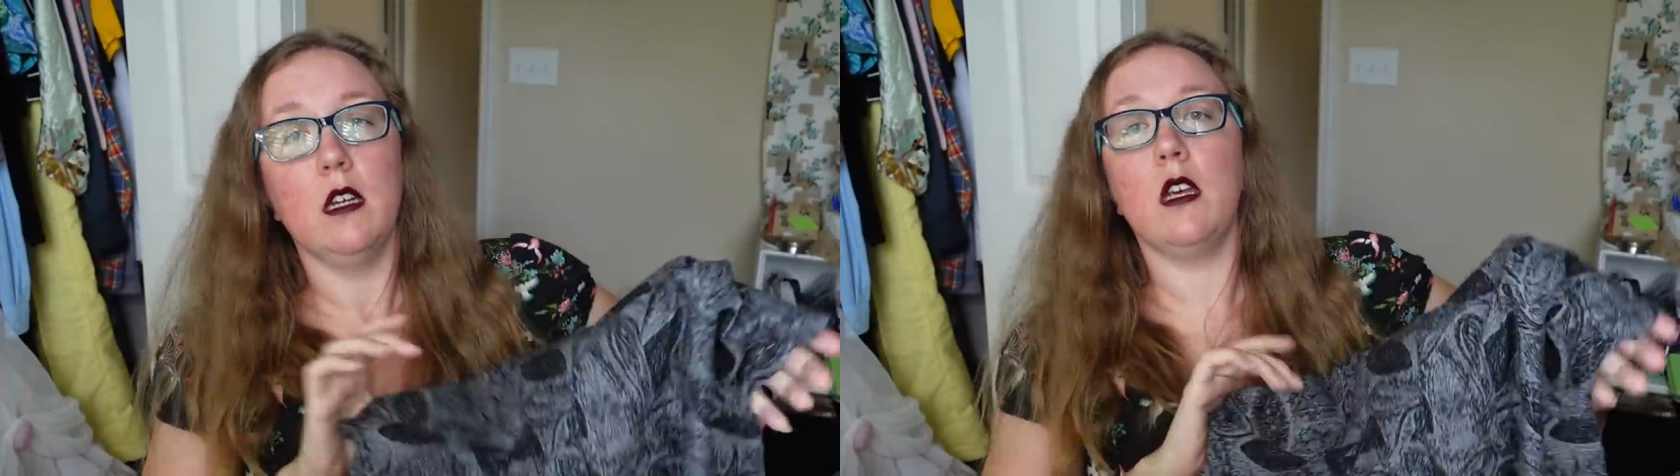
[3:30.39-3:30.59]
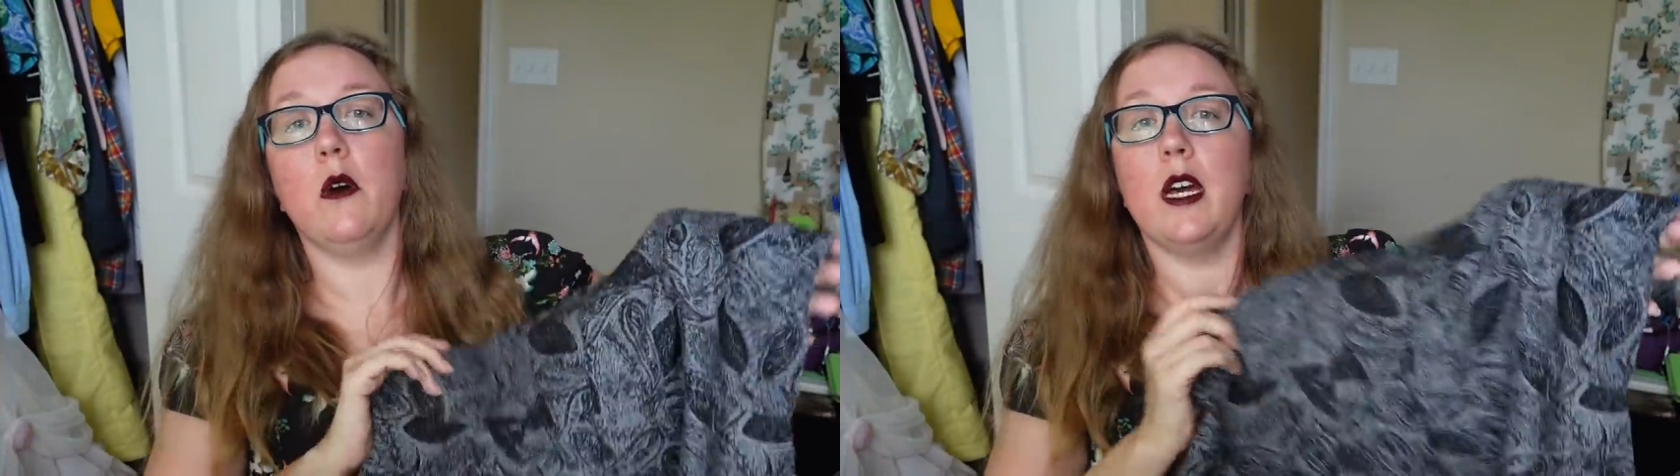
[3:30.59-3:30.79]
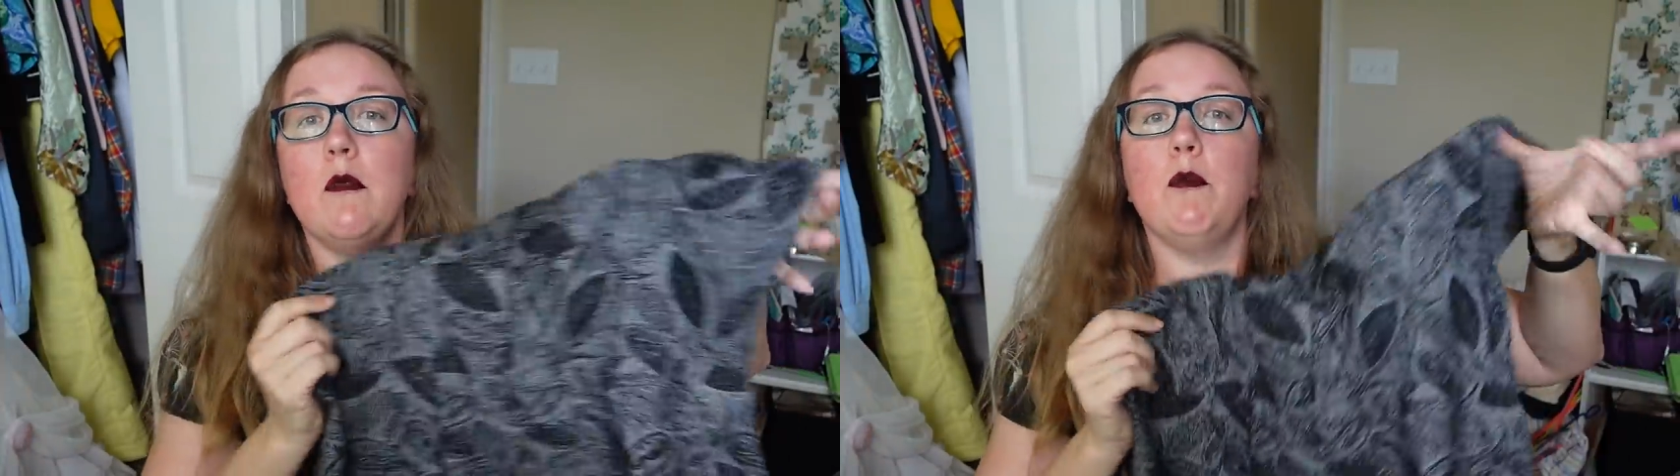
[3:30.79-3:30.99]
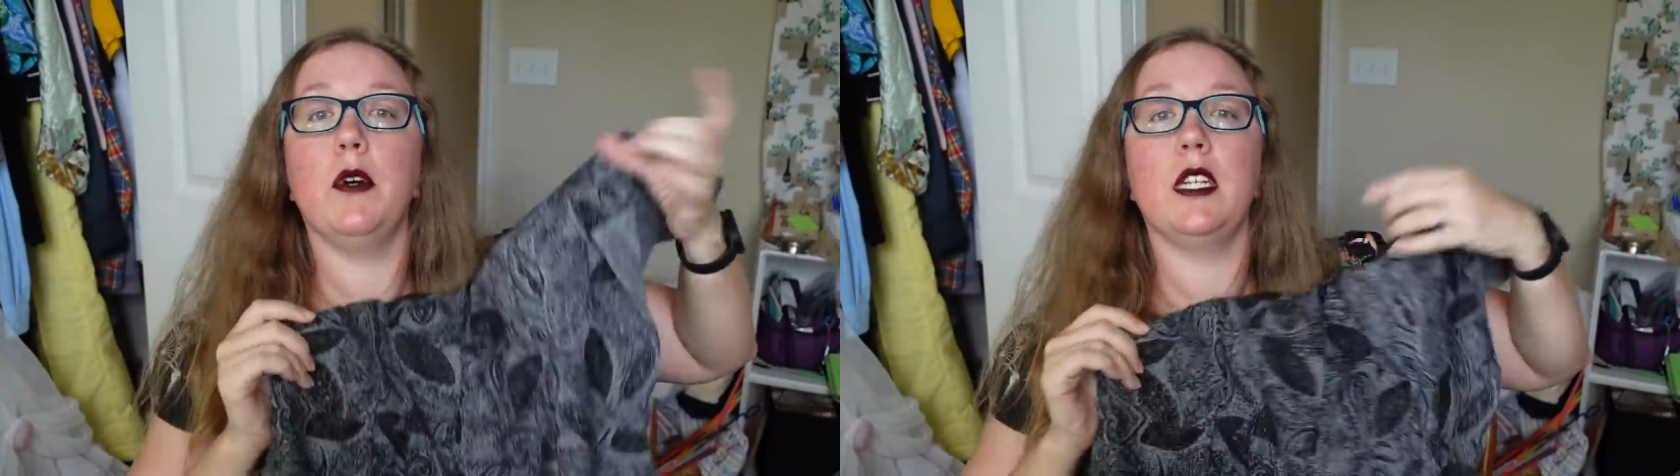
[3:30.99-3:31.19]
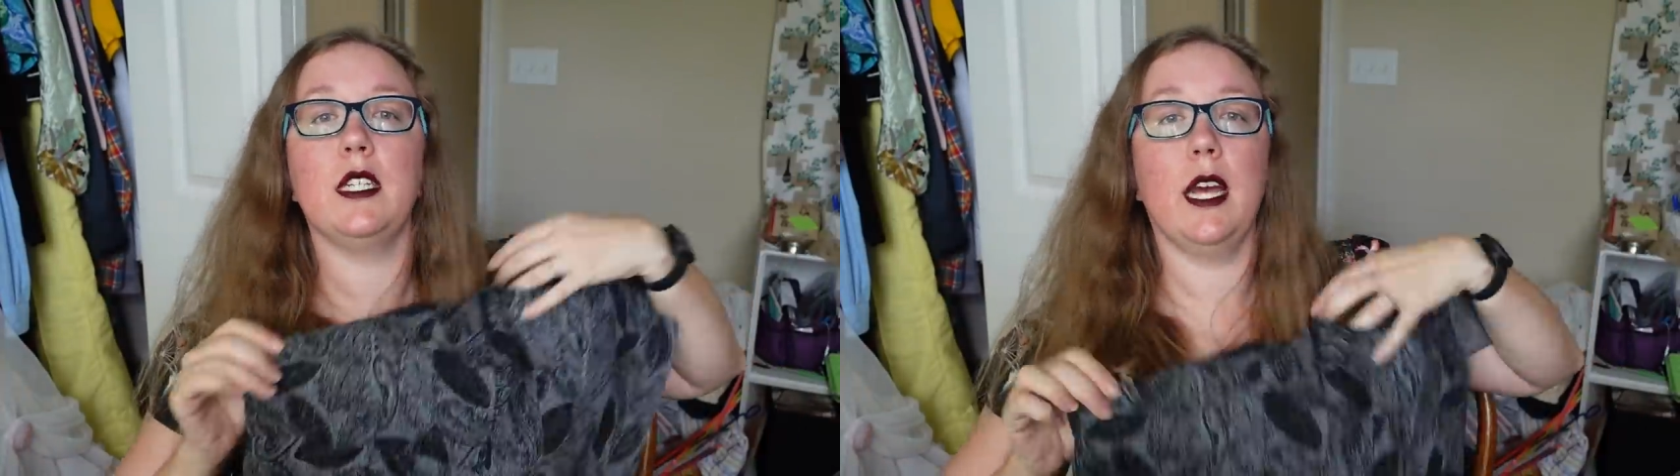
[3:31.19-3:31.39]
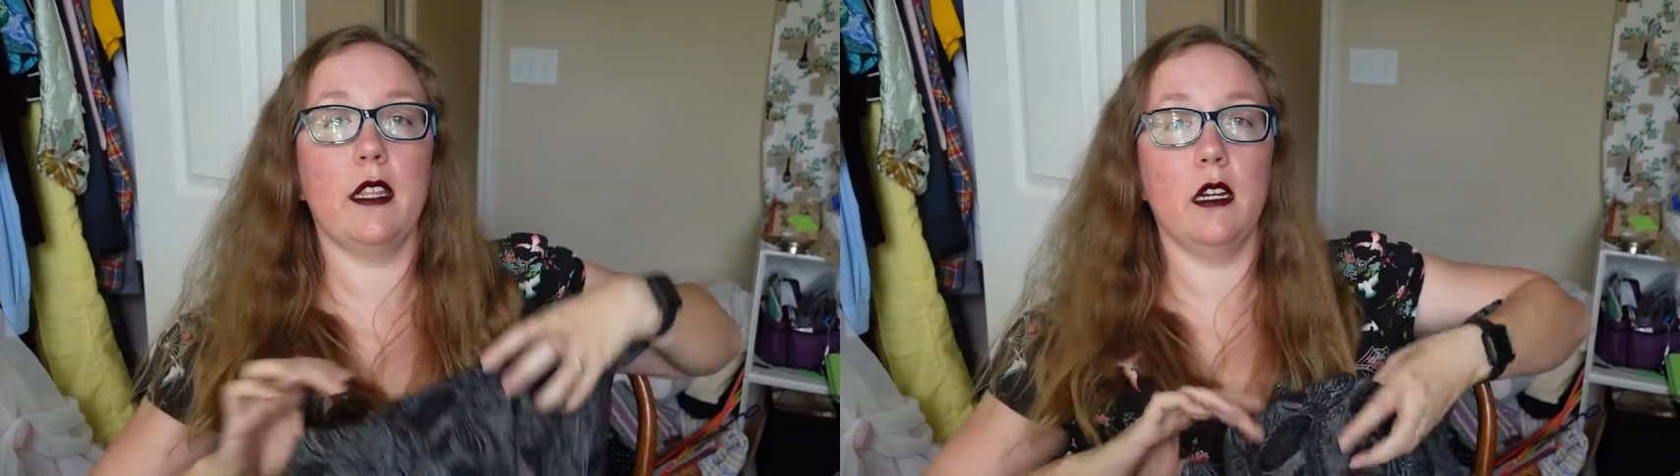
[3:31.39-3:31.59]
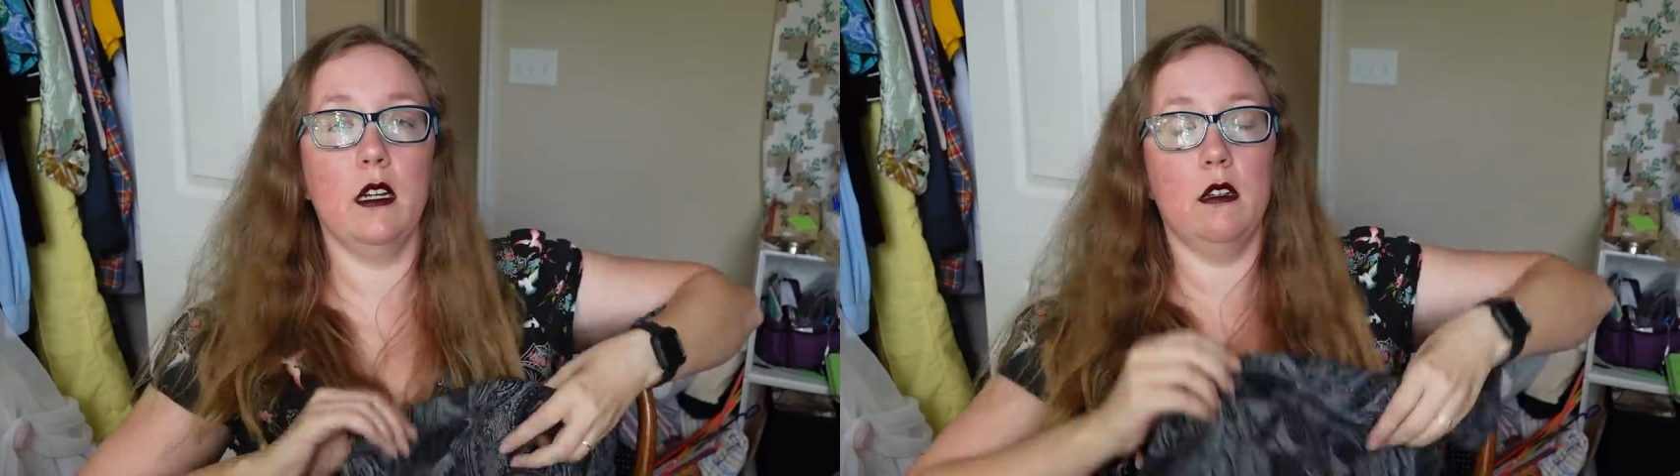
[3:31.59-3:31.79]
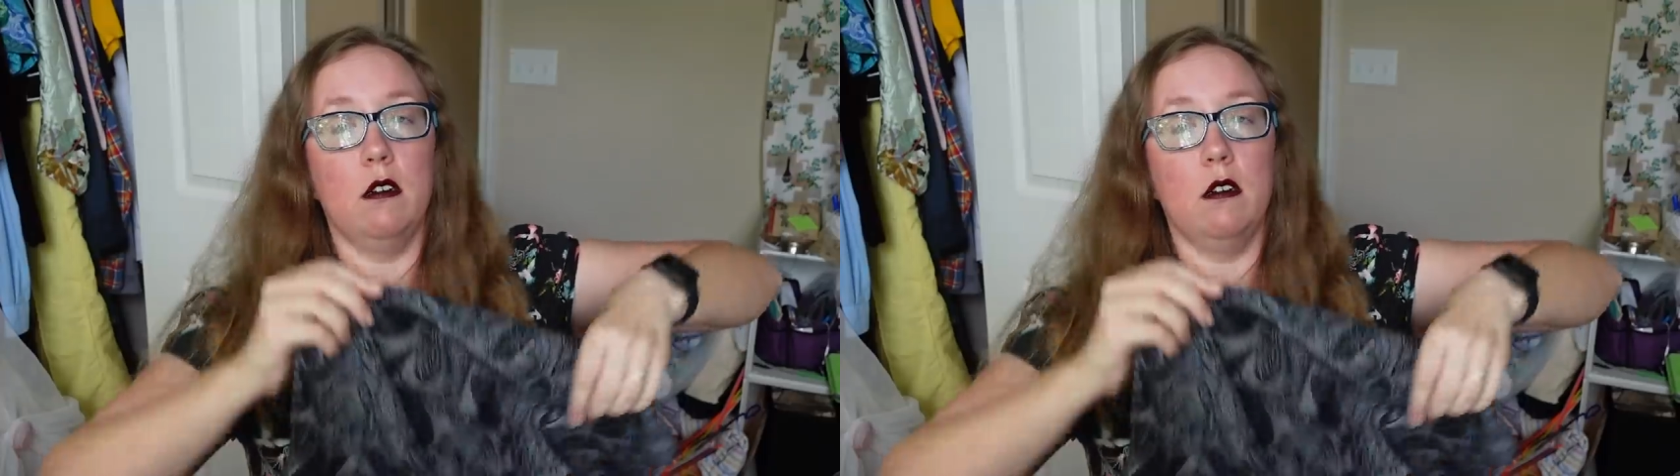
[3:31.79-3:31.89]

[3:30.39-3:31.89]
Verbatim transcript: go ahead and put it together